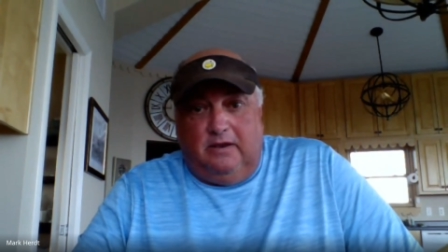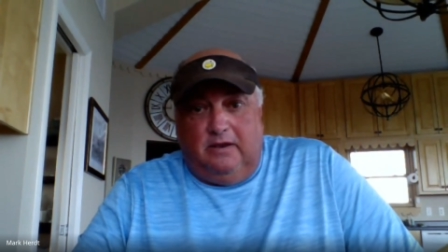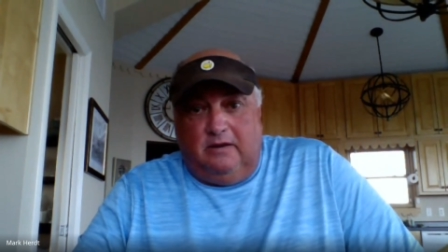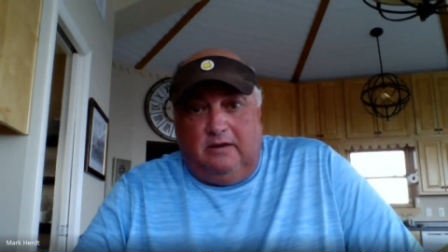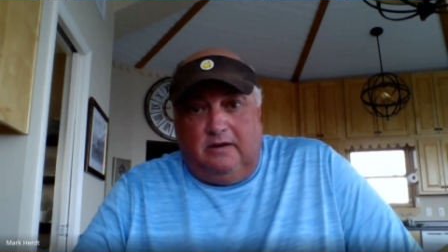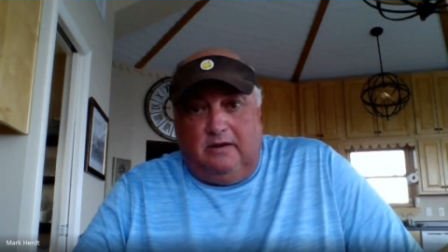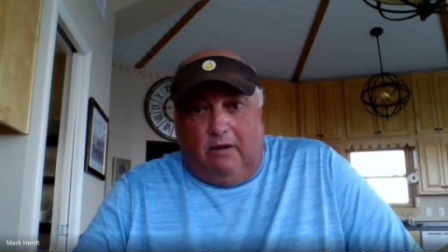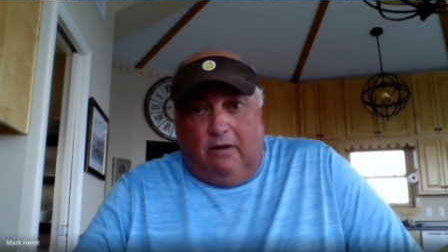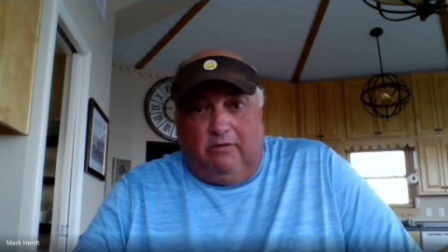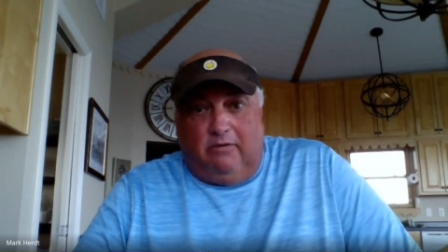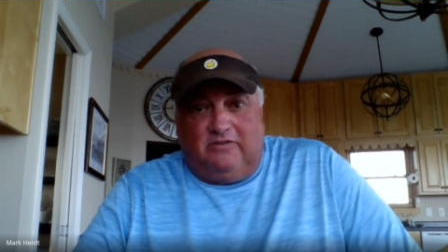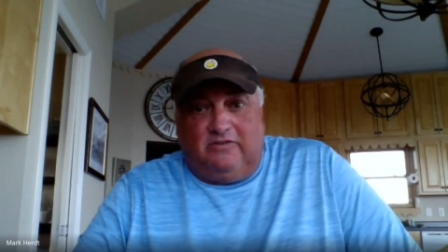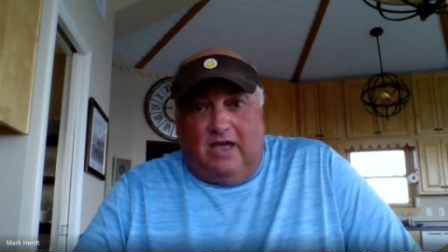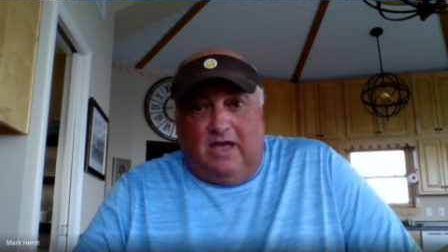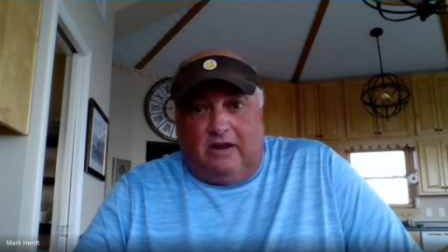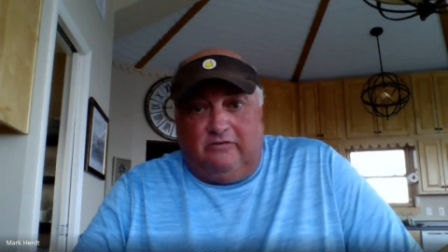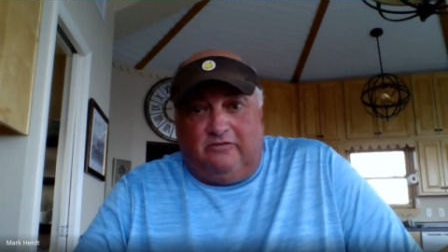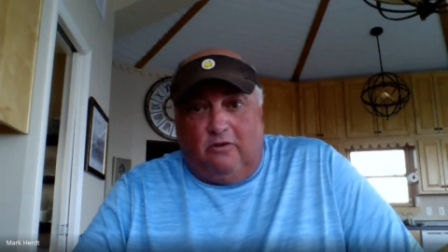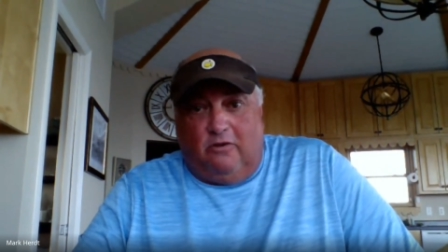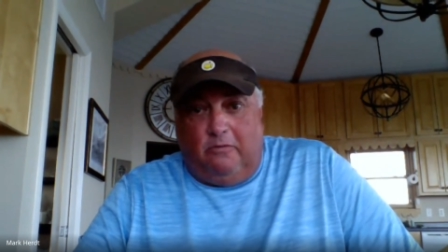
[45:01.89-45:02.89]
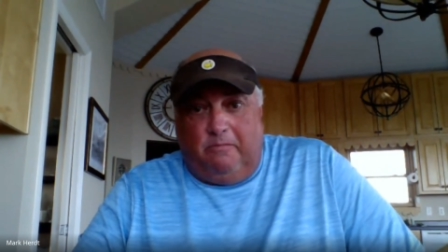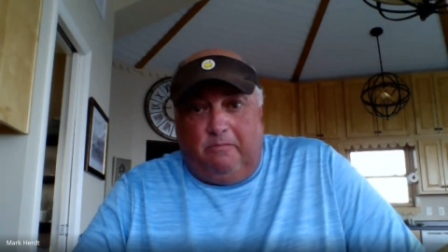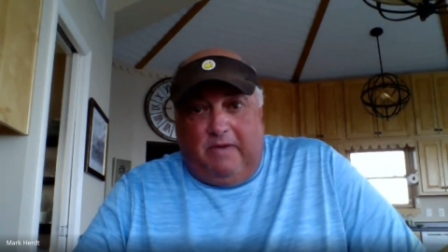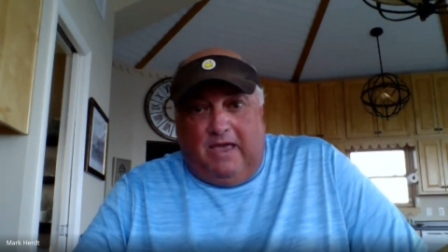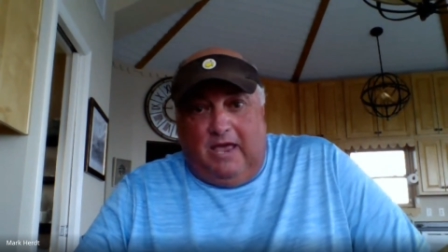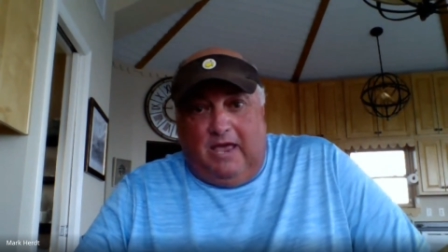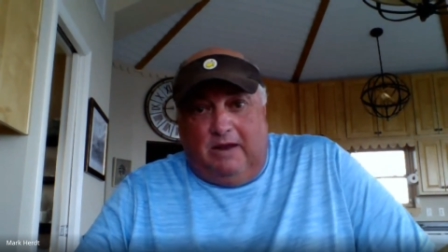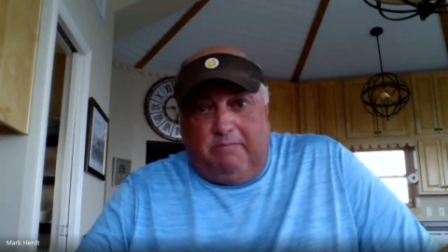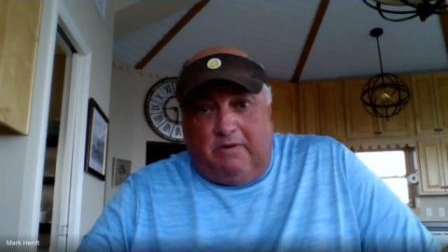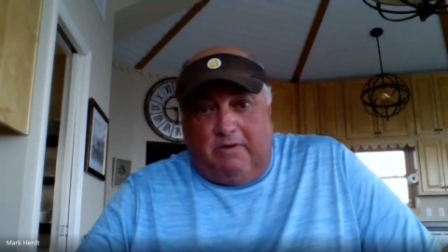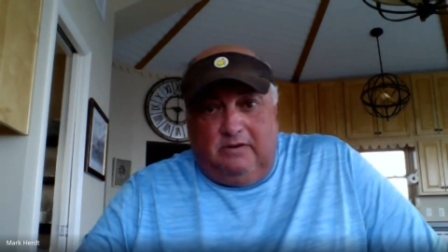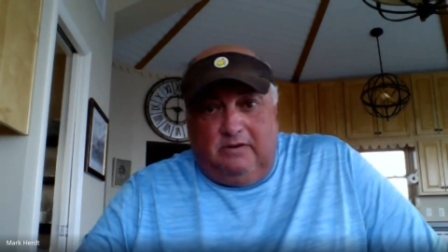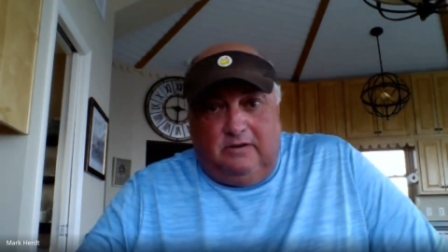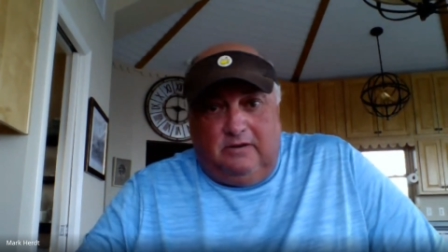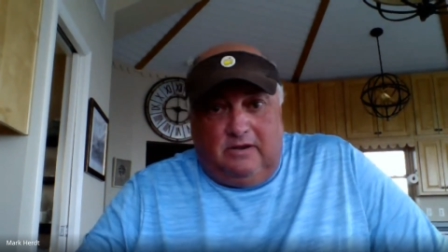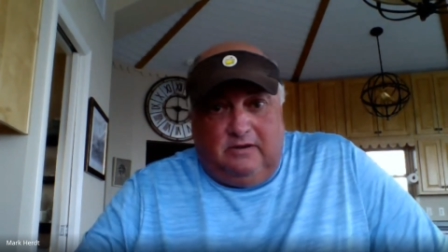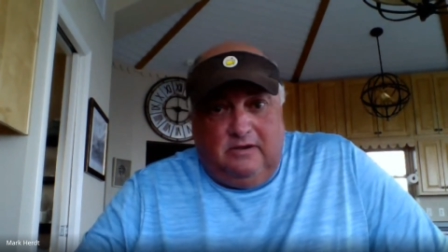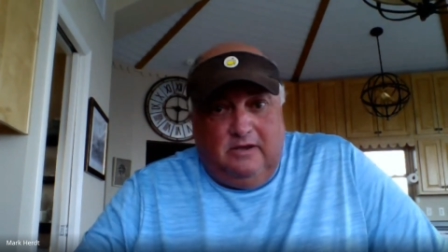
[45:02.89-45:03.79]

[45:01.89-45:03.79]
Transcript: and now he's got his own band, but. He,